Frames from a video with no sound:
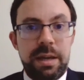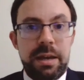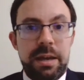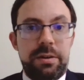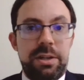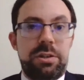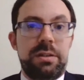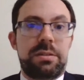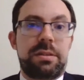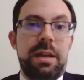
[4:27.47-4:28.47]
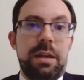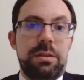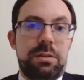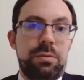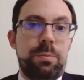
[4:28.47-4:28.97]
reaches
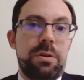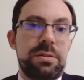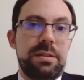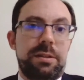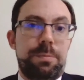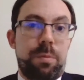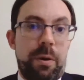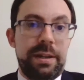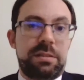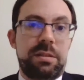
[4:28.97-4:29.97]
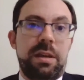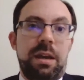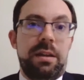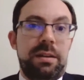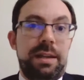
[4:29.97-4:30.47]
the 2 percentage point
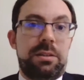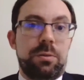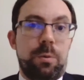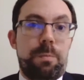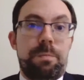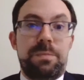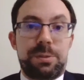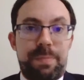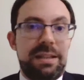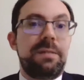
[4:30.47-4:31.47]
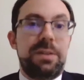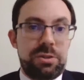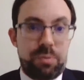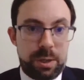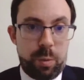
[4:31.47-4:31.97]
NATO spending, which
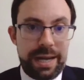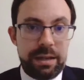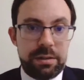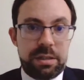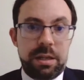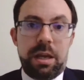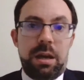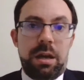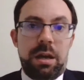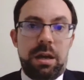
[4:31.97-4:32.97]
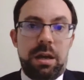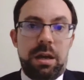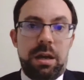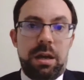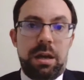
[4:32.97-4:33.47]
is required,
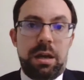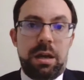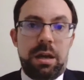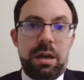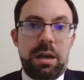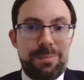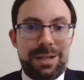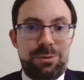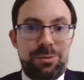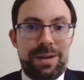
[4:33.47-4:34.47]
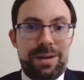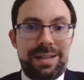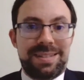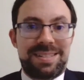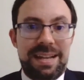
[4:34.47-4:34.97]
especially by the
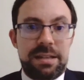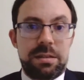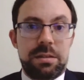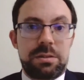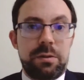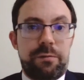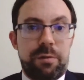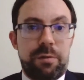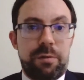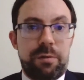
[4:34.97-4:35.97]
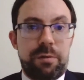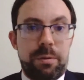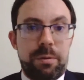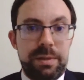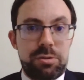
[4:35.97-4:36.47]
United States. So from this
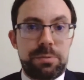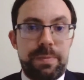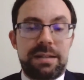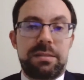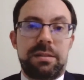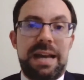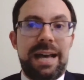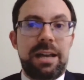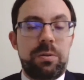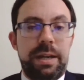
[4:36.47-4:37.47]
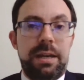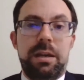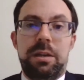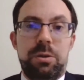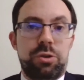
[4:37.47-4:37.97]
respect, Hungary
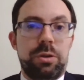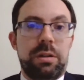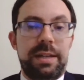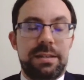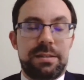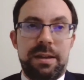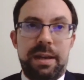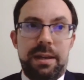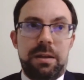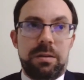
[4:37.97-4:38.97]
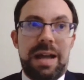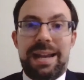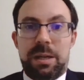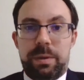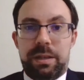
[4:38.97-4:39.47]
usually is aligning with
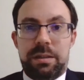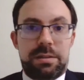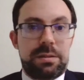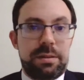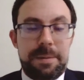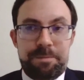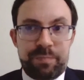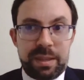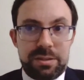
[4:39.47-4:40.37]
its with the